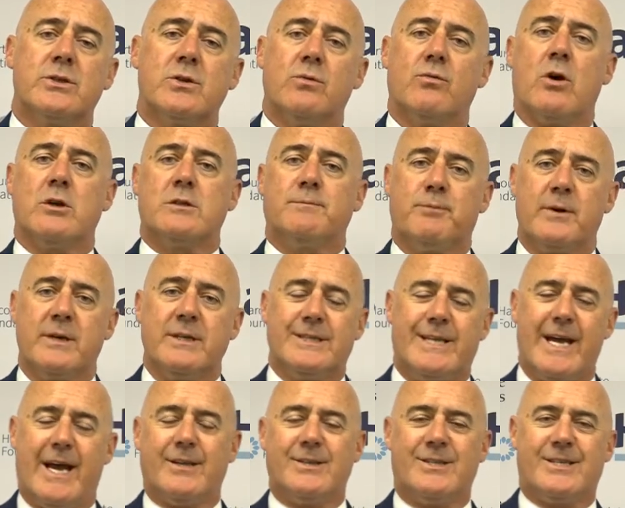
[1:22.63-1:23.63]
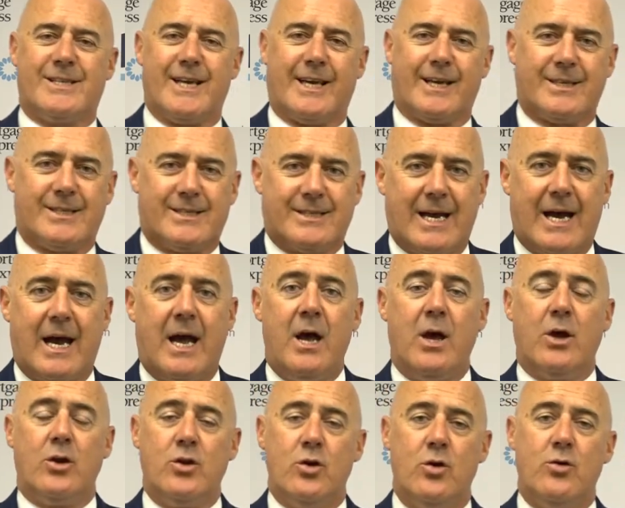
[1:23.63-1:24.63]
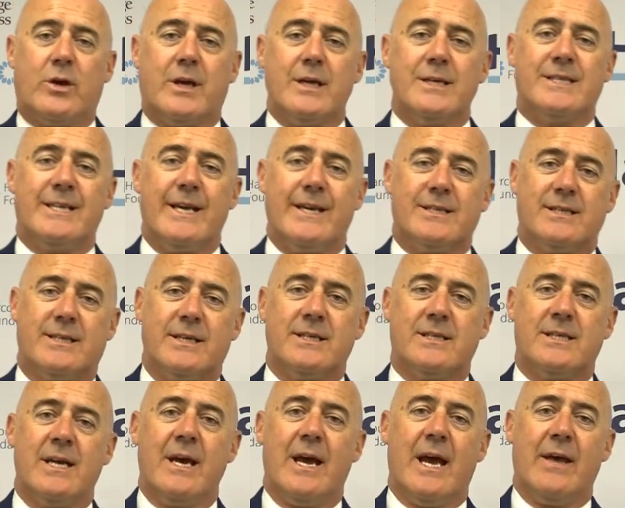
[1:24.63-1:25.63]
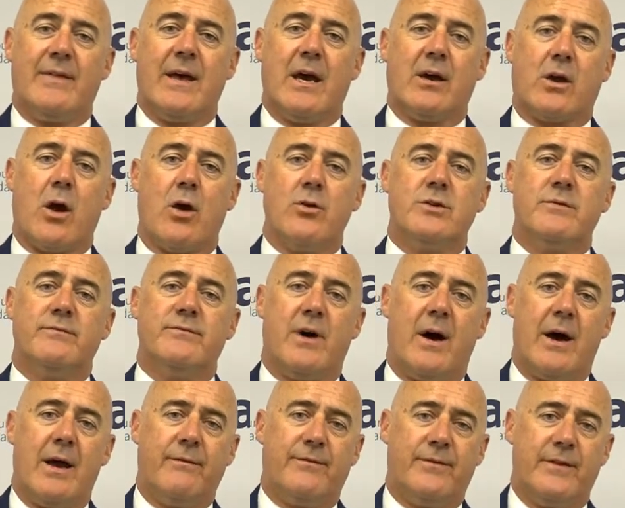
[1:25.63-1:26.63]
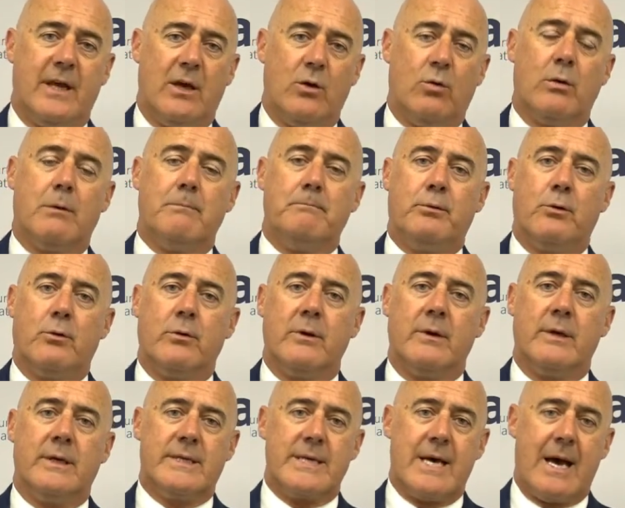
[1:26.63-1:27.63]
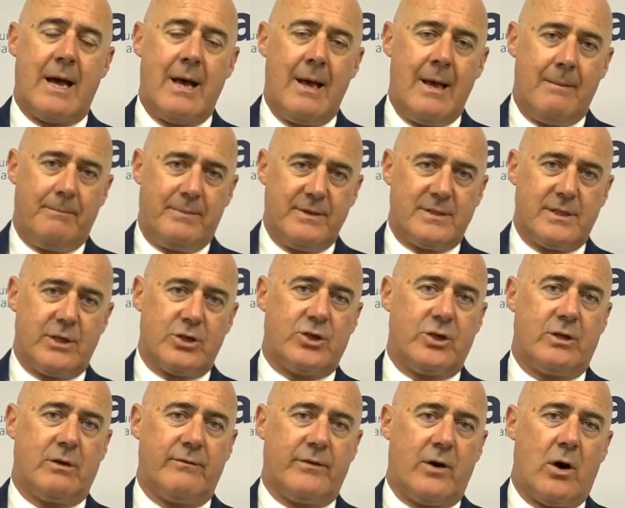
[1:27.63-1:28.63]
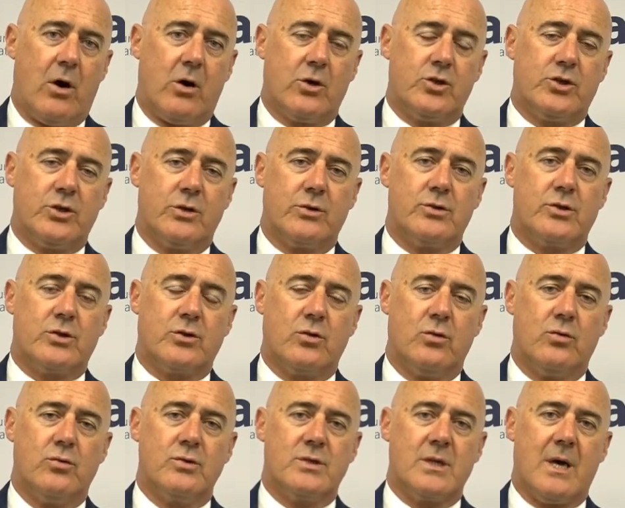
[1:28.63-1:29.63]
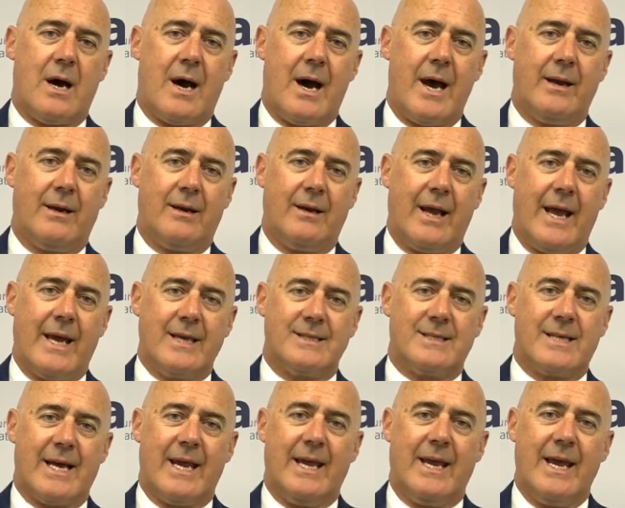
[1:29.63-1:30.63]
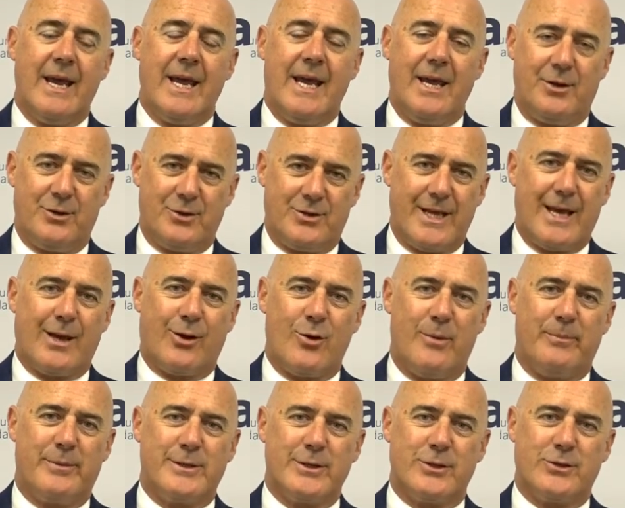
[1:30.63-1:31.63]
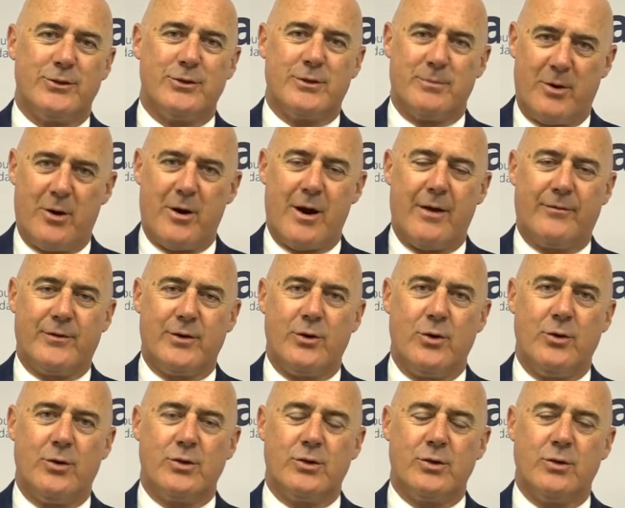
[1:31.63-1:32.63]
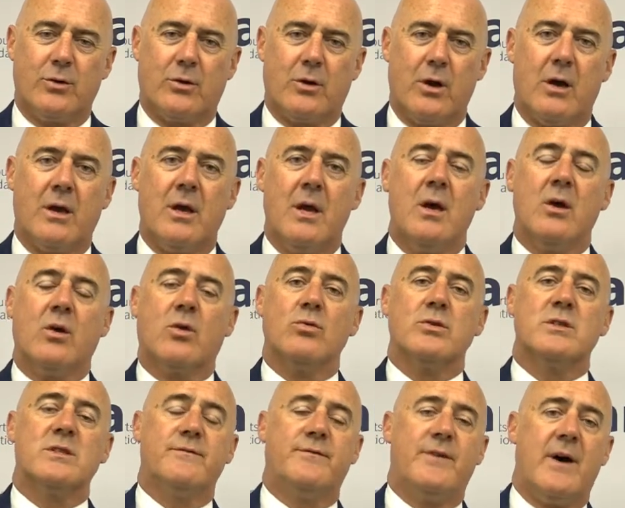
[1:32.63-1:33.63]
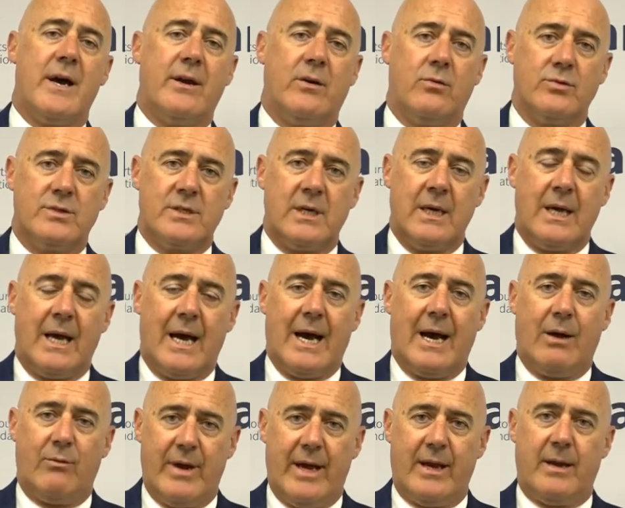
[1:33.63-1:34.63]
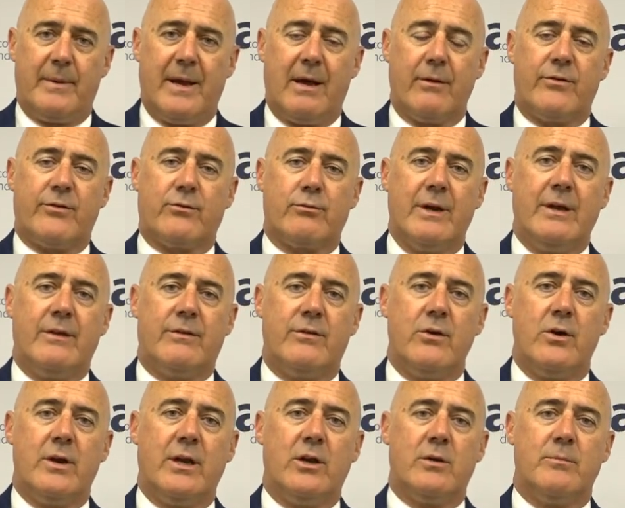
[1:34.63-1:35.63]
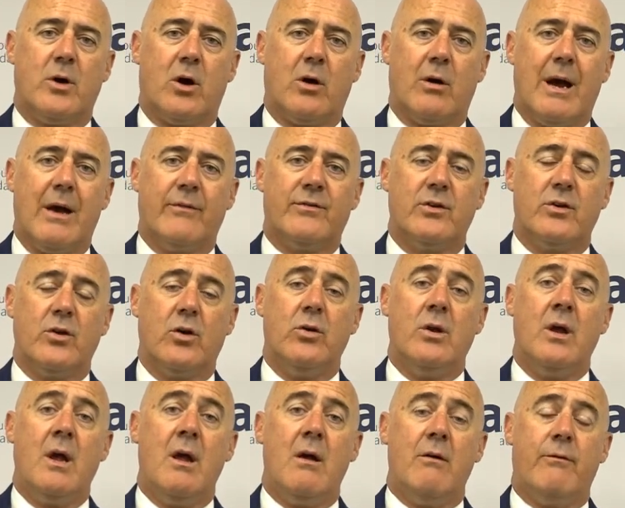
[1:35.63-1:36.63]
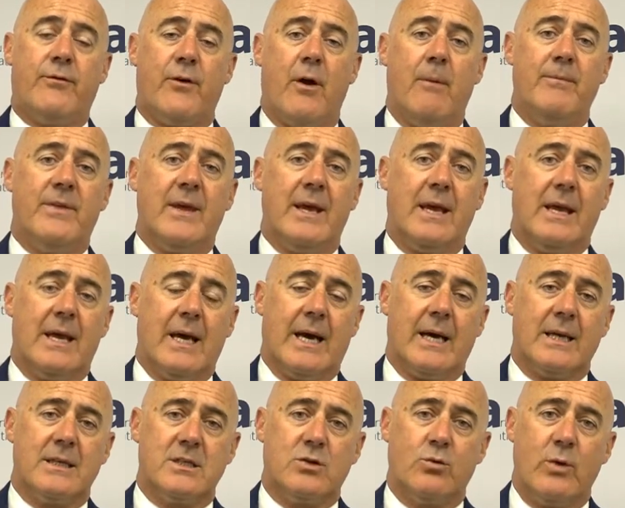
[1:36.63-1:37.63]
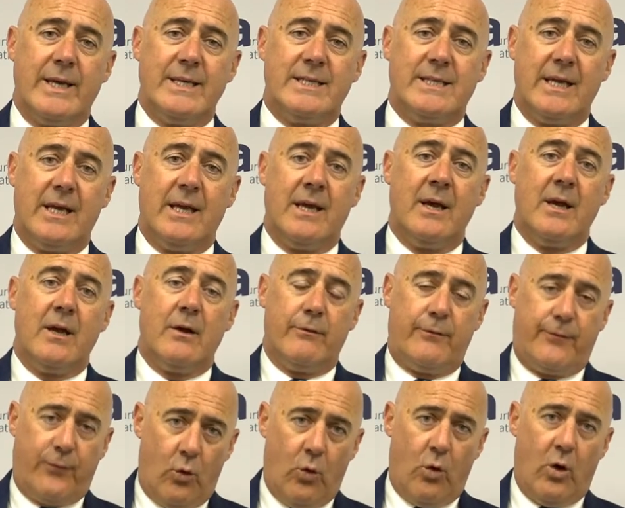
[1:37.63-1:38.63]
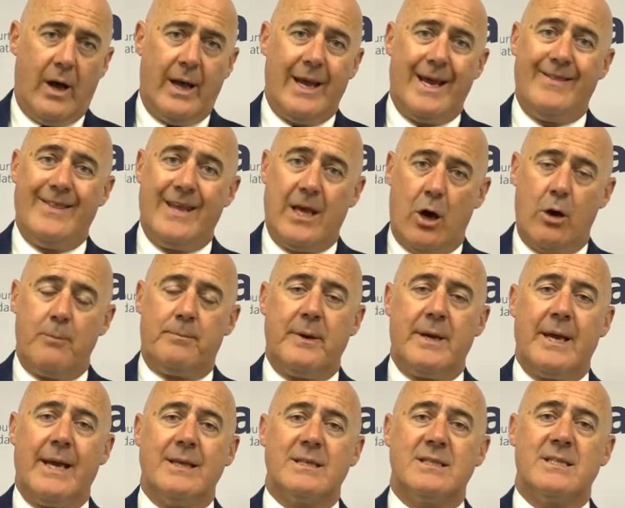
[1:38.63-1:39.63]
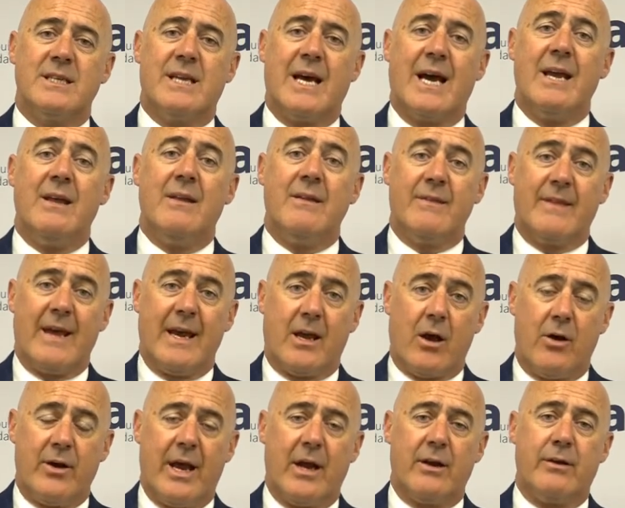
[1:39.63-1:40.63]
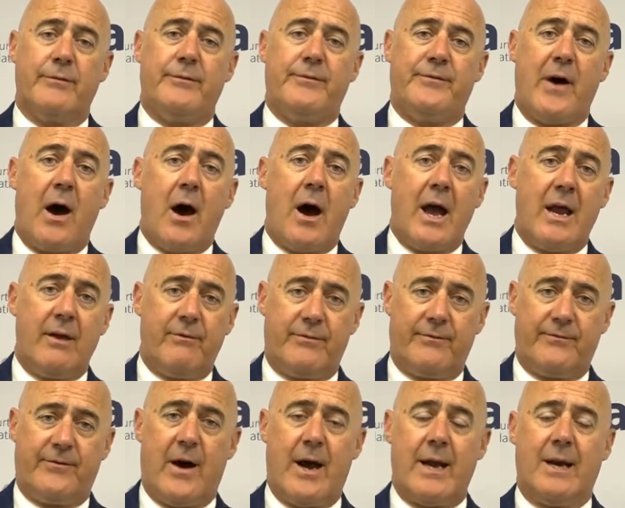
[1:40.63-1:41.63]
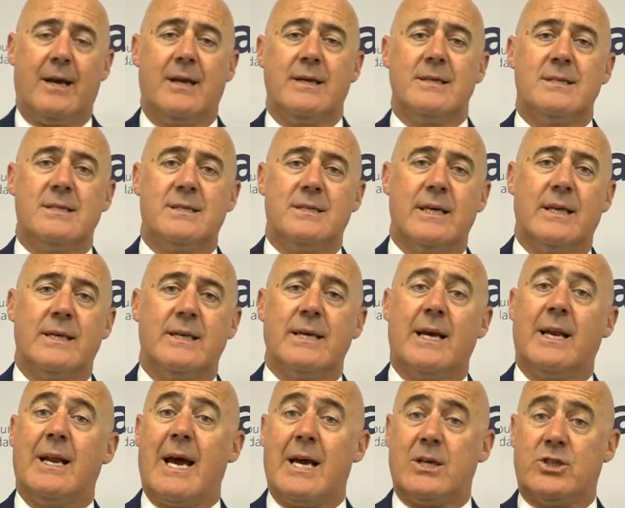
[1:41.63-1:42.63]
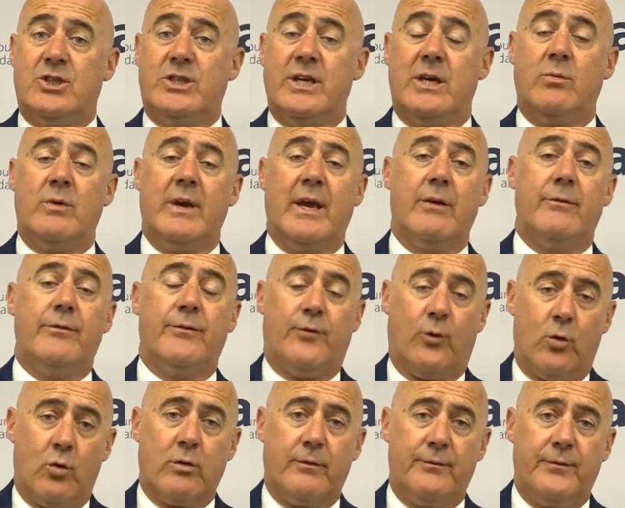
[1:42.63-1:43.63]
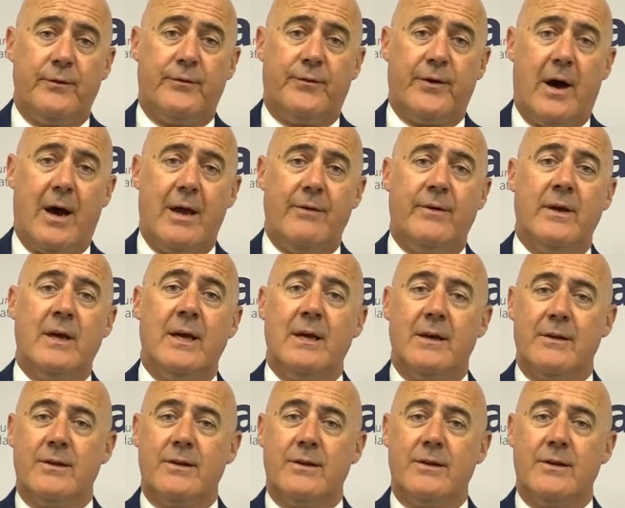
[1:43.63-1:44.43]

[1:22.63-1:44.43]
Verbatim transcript: So Ross brings down six uh, new contestants, and they're going to vie for the all-important uh, position of auction school's idol as they head into that competition tomorrow afternoon at 2 o'clock. Of course, the finals are around about 3.30 tomorrow afternoon. From the uh, 24 in the open heats today, they go down to 5 five finalists. And uh, last year we had four of the five.